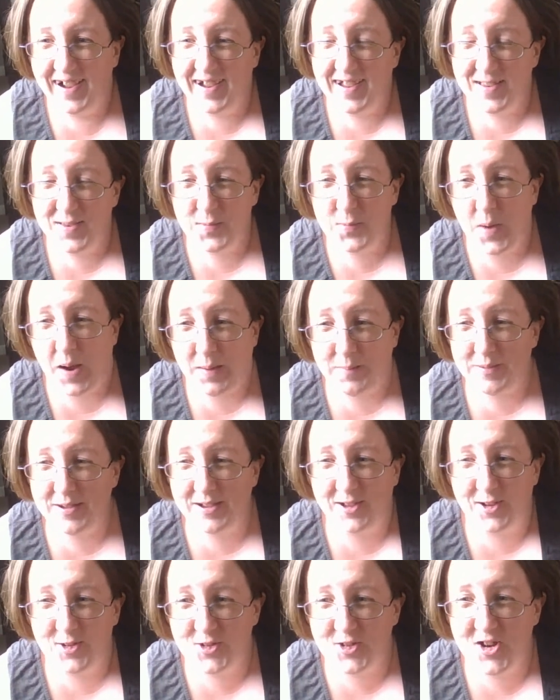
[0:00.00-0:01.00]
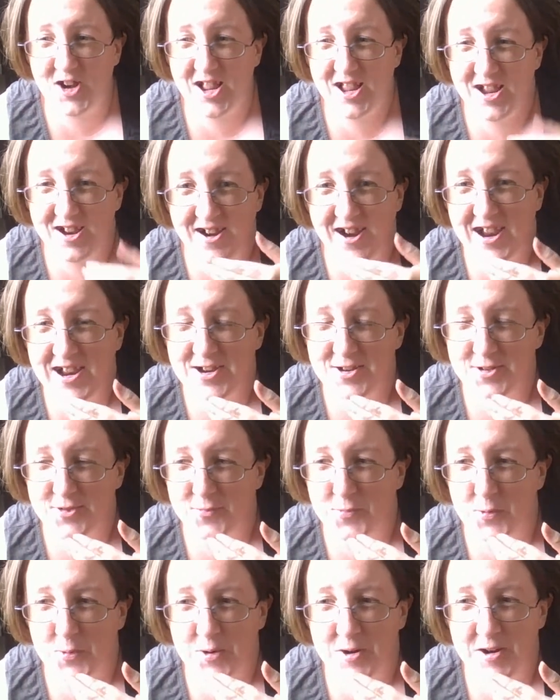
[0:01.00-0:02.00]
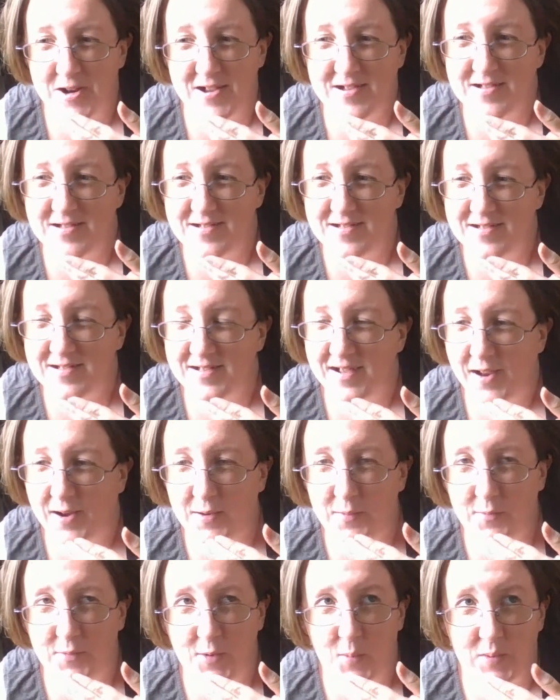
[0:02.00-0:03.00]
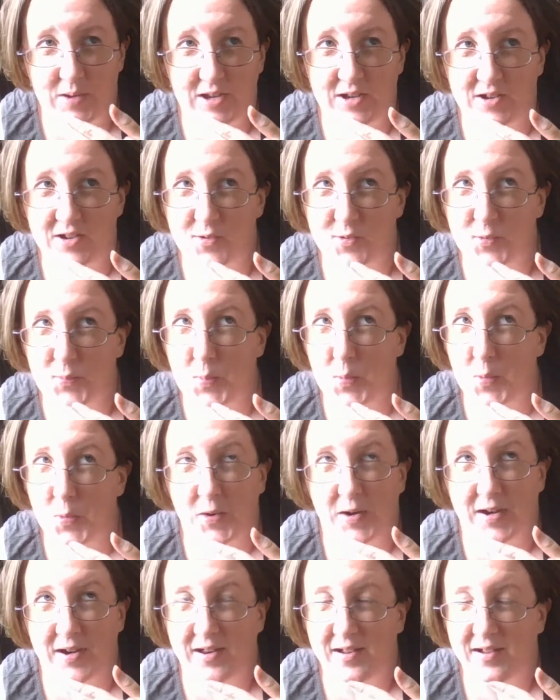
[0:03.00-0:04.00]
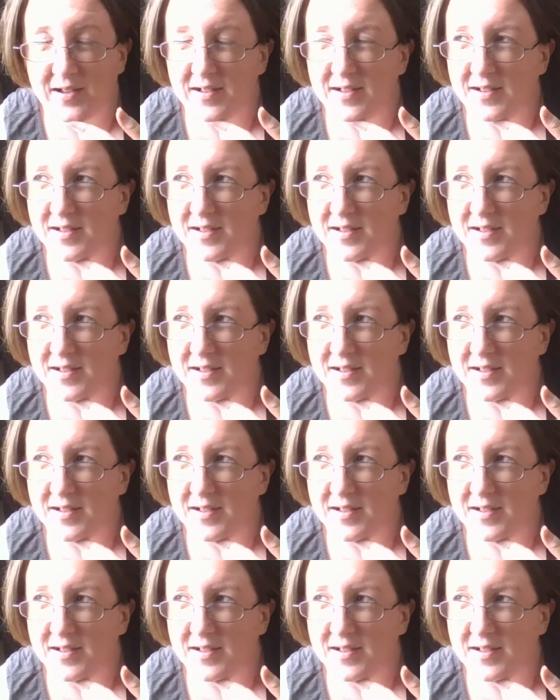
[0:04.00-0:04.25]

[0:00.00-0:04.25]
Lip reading: He's probably closer to your age, Aurora. I don't even know what year he was born.